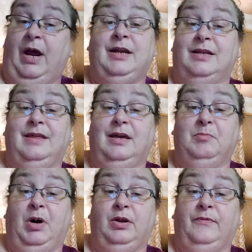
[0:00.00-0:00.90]
I had to think
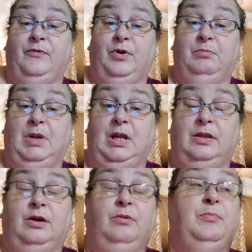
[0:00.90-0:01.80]
about it for a
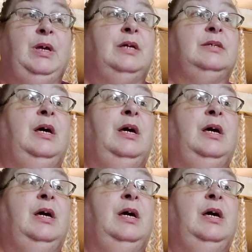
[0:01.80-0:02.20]
minute there because